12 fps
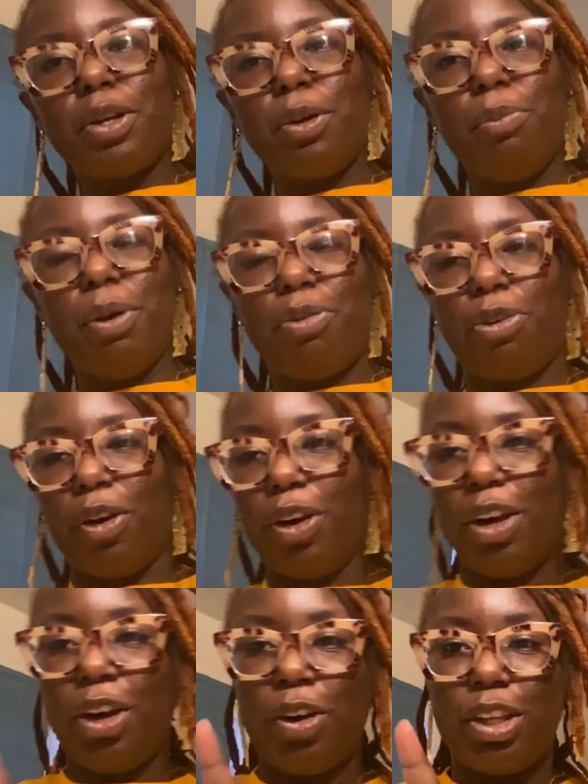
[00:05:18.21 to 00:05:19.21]
a little bit
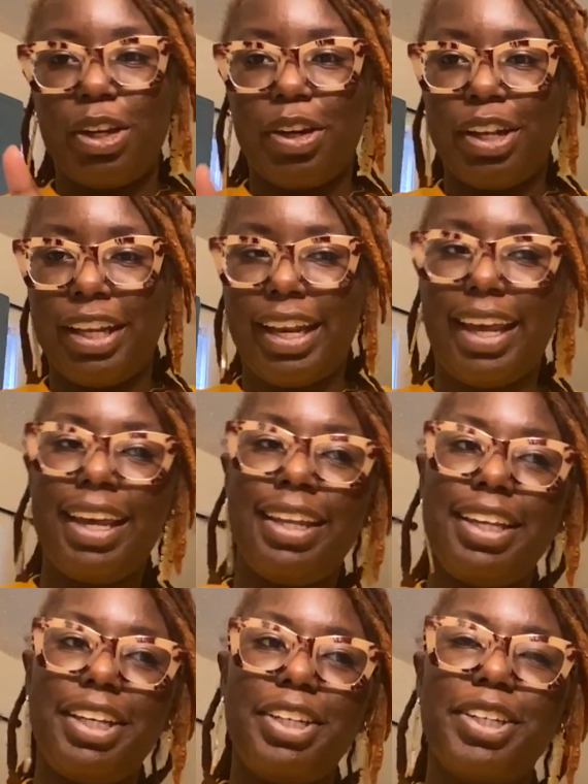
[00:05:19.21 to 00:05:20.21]
for earlier in
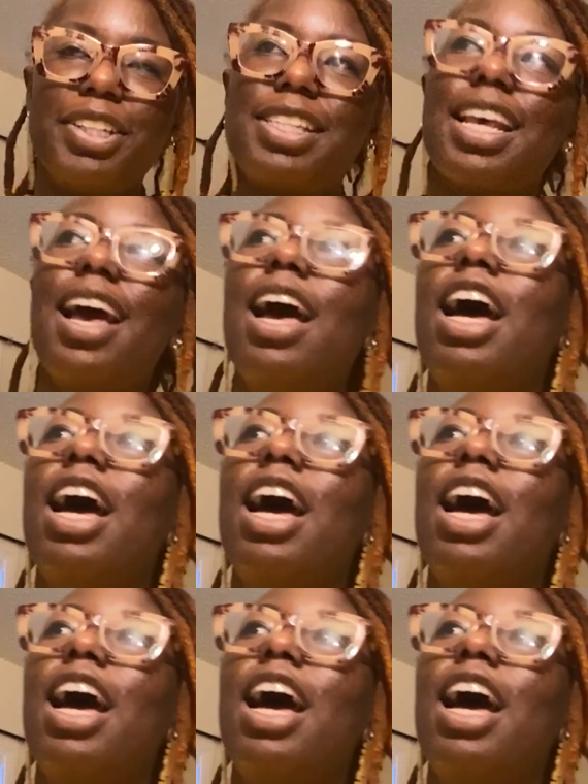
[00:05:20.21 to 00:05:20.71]
the years.